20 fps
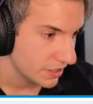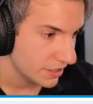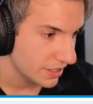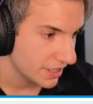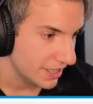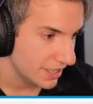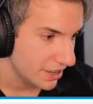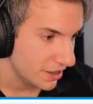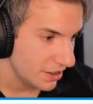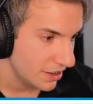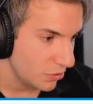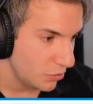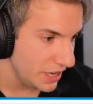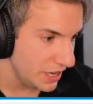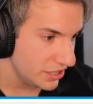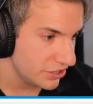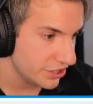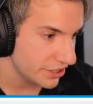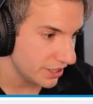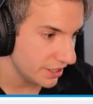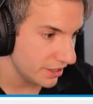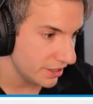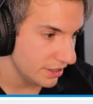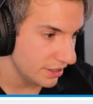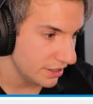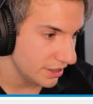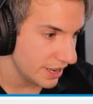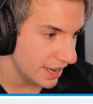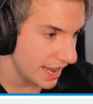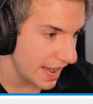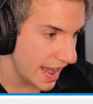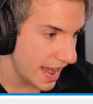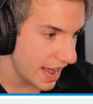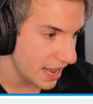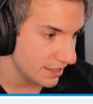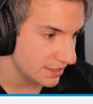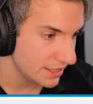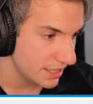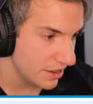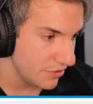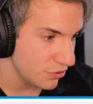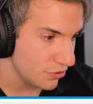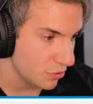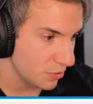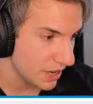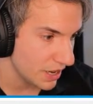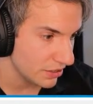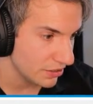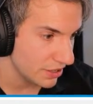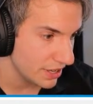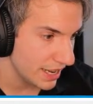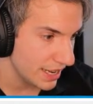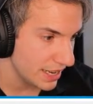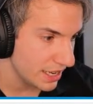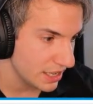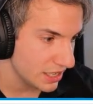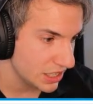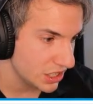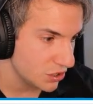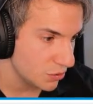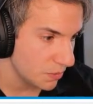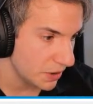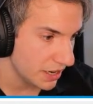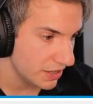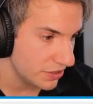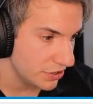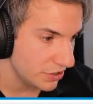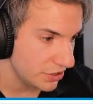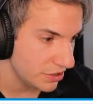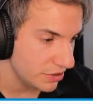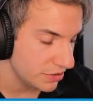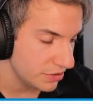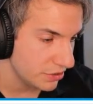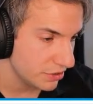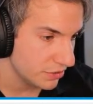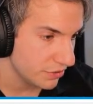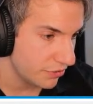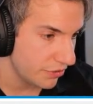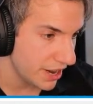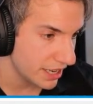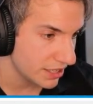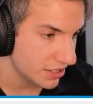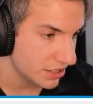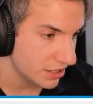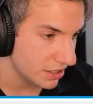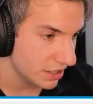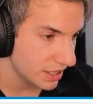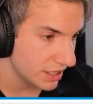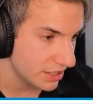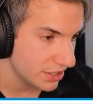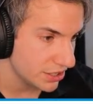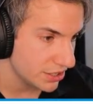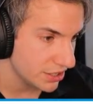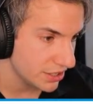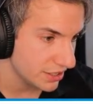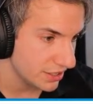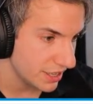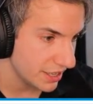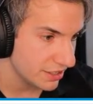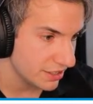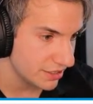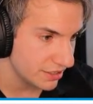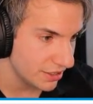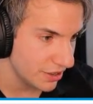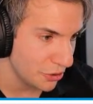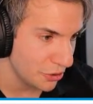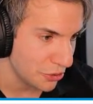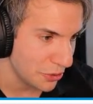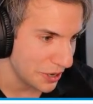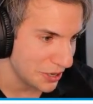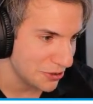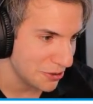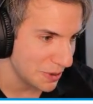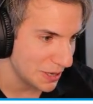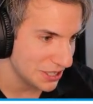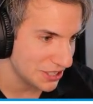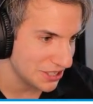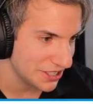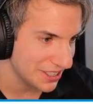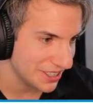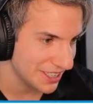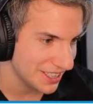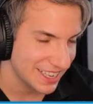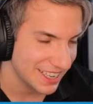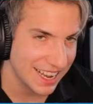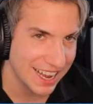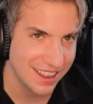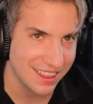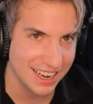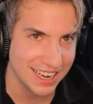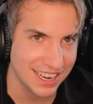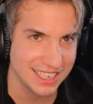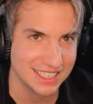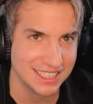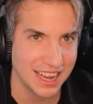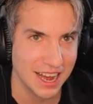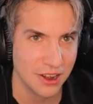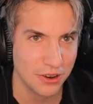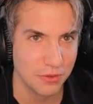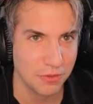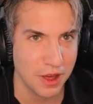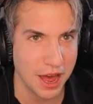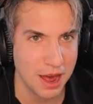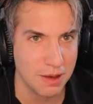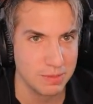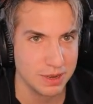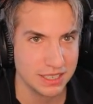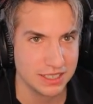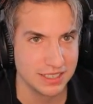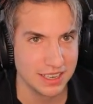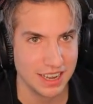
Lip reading: Rachel asked, if you round to the inch, why do you use fractional inches? That's a great question. I think it's out of habits.